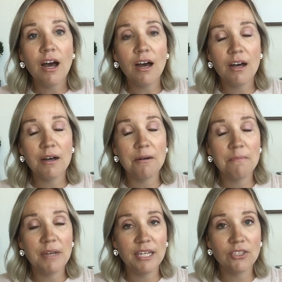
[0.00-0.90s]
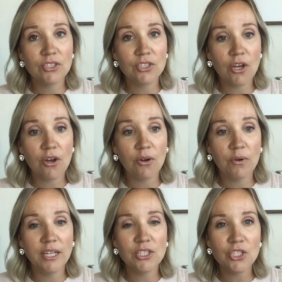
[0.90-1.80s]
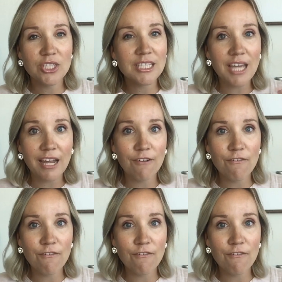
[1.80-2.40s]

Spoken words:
And so it just is kind